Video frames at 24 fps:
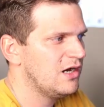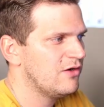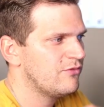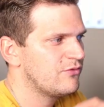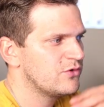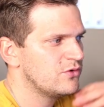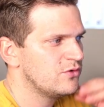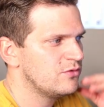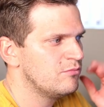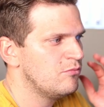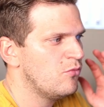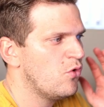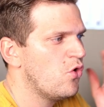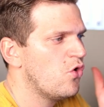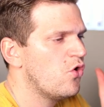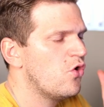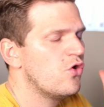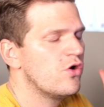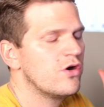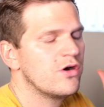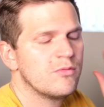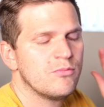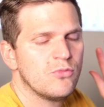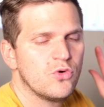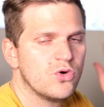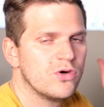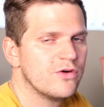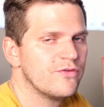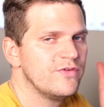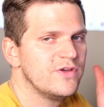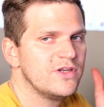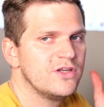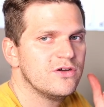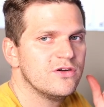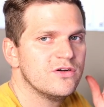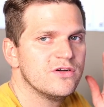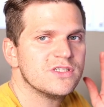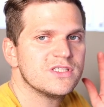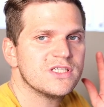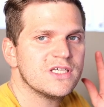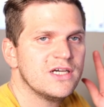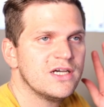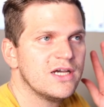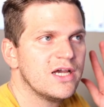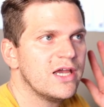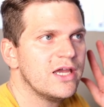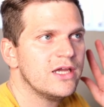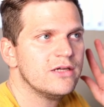After more and more videos,
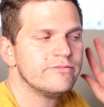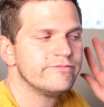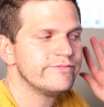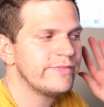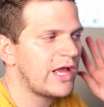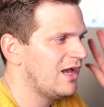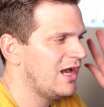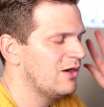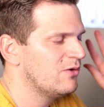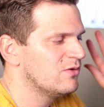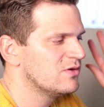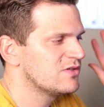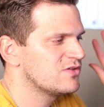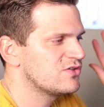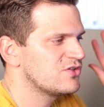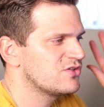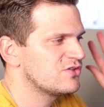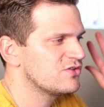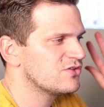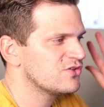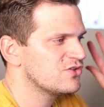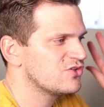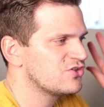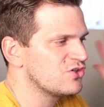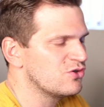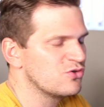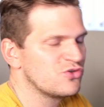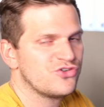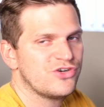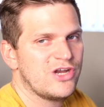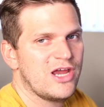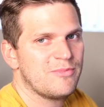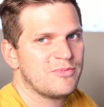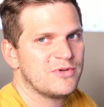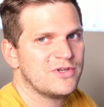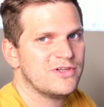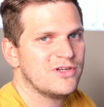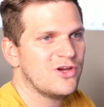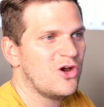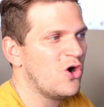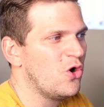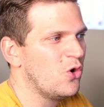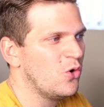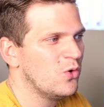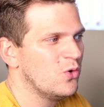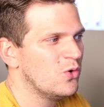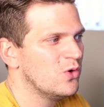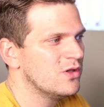I, I was so trapped in the
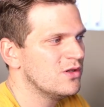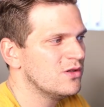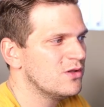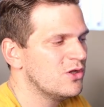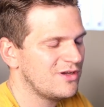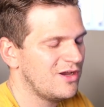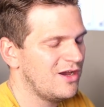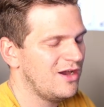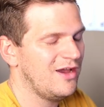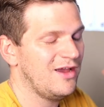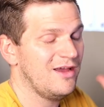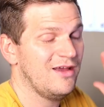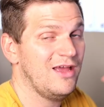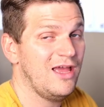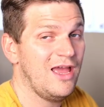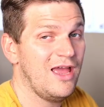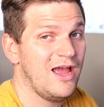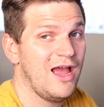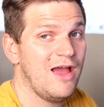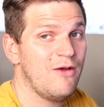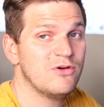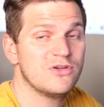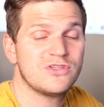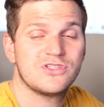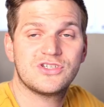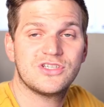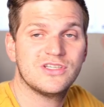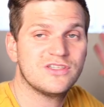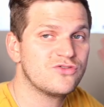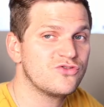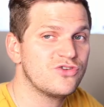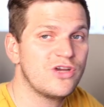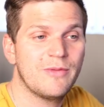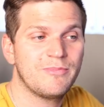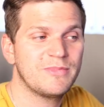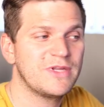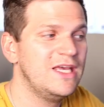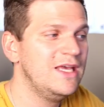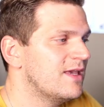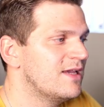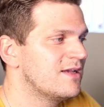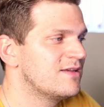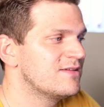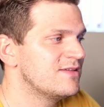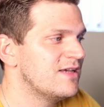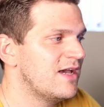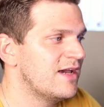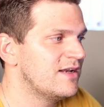whole, I was just trapped,
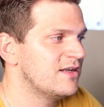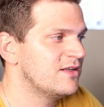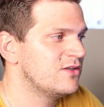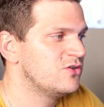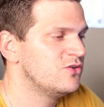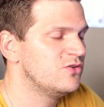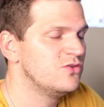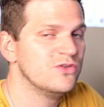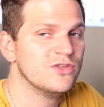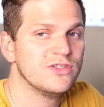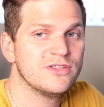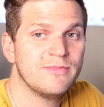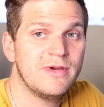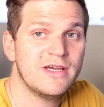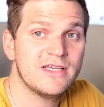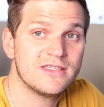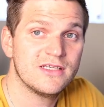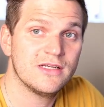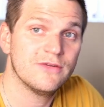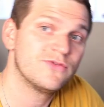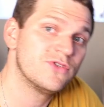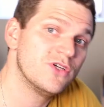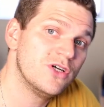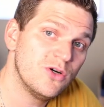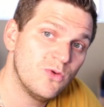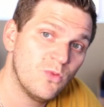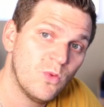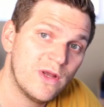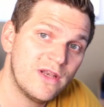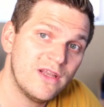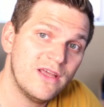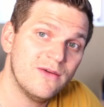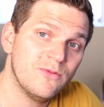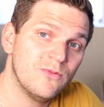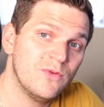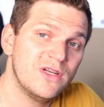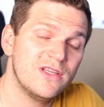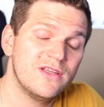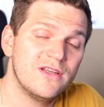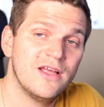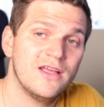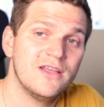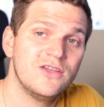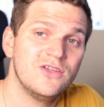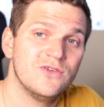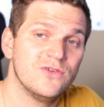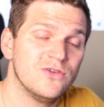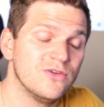excited to do this myself. So what, what did
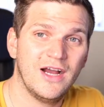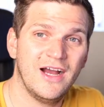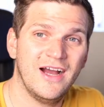I do?